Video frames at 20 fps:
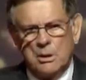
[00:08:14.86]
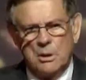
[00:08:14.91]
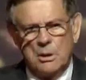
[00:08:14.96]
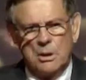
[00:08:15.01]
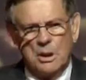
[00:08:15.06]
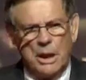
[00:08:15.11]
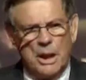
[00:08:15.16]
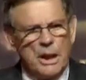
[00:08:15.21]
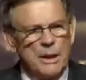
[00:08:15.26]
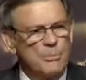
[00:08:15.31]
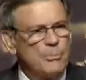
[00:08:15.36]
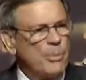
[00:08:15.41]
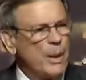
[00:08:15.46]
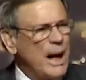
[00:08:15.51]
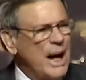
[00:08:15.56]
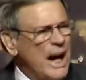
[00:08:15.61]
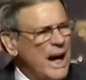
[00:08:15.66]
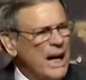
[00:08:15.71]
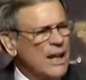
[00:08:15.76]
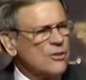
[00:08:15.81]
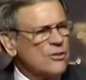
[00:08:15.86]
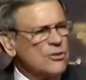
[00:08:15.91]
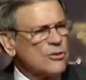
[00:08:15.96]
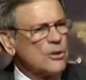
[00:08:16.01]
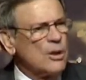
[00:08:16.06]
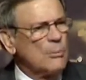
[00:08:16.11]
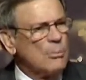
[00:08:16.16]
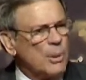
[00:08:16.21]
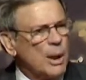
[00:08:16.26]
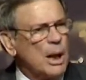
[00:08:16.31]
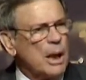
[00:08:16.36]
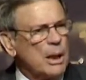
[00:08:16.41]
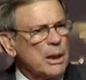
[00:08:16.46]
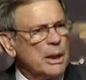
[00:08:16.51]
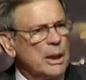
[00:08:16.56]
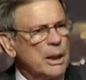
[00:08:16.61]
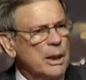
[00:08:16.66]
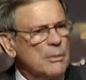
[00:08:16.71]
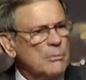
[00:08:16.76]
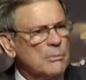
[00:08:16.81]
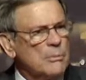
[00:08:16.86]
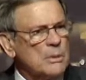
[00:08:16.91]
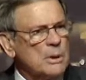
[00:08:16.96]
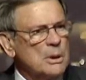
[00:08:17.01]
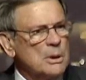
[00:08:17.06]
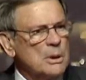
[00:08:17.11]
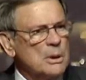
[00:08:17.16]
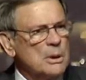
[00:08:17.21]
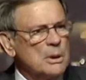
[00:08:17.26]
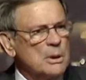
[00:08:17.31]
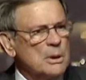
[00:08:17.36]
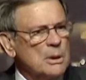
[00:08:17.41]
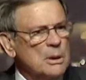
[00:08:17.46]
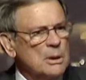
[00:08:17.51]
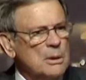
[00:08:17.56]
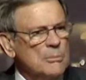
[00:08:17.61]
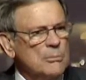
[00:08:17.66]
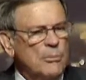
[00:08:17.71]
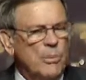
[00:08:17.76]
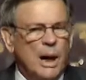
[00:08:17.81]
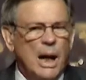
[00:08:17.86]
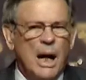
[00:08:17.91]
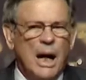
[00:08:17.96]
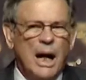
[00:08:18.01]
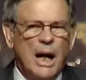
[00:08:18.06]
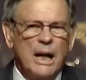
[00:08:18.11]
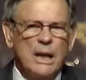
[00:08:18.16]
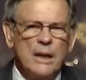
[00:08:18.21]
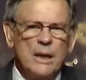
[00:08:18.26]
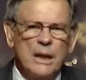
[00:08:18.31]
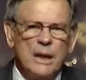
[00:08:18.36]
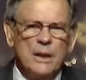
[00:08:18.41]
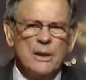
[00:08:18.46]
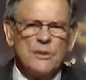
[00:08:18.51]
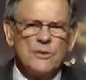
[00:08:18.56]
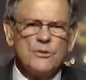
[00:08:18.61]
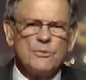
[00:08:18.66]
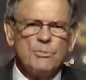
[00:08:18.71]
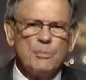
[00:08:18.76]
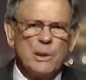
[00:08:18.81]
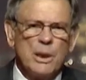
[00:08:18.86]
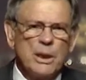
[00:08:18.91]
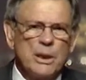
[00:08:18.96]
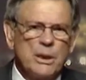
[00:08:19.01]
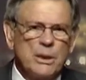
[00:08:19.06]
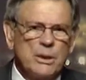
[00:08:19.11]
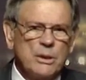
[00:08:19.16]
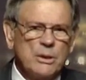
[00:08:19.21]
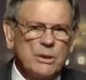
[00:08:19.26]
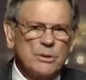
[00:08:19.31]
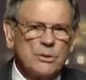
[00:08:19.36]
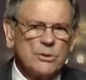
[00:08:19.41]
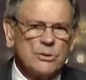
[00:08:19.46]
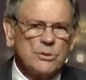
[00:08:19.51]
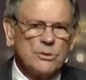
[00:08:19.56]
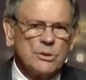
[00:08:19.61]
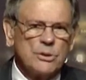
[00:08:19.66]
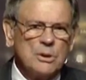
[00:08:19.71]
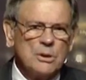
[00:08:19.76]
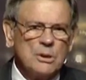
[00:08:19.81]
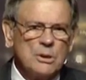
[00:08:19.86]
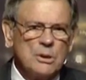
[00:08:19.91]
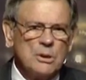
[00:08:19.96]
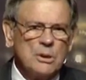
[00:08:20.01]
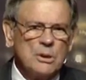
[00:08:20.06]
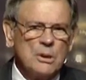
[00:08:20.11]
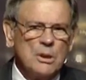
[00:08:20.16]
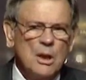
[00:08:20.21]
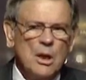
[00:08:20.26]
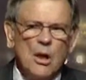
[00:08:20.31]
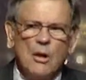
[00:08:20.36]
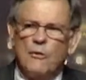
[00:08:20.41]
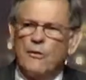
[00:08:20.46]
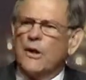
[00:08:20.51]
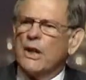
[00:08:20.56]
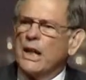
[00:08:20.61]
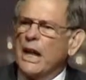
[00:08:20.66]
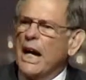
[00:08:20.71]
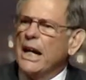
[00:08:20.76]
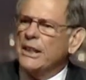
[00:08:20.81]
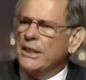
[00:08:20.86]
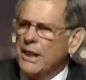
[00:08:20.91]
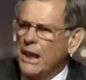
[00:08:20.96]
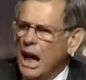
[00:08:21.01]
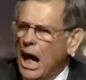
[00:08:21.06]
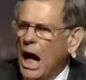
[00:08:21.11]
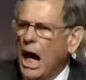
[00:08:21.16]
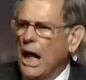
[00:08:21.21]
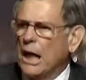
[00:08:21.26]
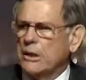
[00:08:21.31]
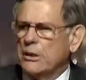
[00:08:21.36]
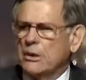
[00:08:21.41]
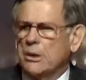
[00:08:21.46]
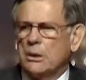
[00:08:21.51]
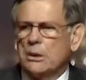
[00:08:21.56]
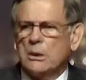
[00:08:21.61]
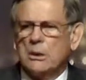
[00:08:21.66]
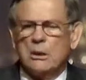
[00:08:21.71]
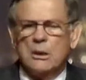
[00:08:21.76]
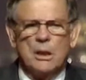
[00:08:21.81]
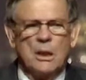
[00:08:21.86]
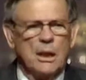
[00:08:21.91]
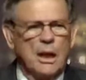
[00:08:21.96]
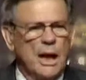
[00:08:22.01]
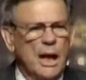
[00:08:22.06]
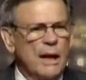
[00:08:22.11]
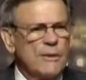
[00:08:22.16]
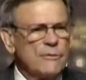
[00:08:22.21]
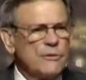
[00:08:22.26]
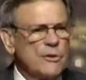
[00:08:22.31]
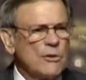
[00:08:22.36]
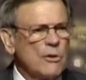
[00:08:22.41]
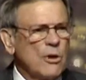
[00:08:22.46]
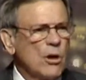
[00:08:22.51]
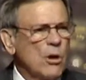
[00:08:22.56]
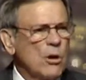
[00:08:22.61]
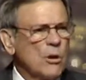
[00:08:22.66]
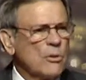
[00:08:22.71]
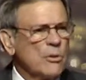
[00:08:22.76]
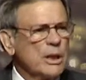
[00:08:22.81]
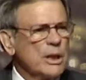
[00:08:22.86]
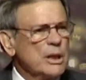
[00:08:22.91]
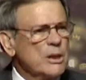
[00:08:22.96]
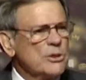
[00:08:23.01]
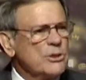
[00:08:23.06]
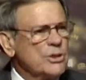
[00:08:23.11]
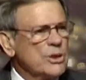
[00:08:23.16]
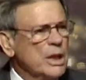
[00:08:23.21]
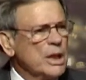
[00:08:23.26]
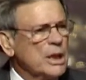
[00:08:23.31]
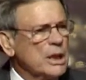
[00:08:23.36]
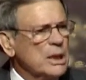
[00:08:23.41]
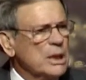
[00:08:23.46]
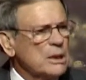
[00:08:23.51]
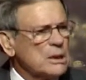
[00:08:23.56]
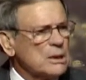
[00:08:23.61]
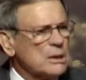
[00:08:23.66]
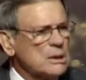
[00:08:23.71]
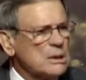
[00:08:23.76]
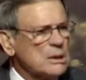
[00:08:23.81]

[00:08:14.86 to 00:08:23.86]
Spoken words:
and passed upon him by his peers. Forget not, after all these years,